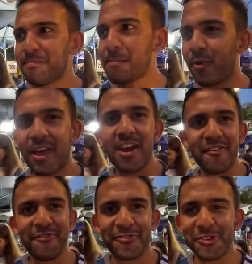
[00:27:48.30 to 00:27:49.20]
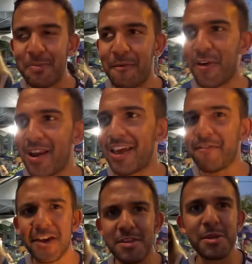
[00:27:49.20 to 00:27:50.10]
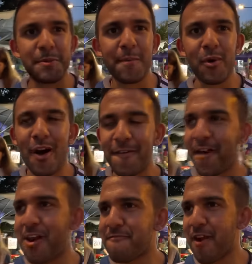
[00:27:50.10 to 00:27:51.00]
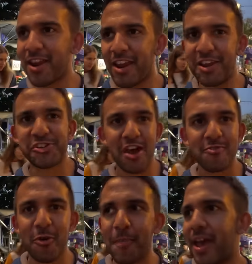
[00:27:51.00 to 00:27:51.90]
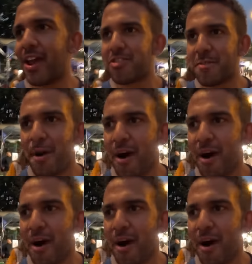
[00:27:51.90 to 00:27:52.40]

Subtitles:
People here are super friendly. Vietnamese people are very friendly in general, but here at the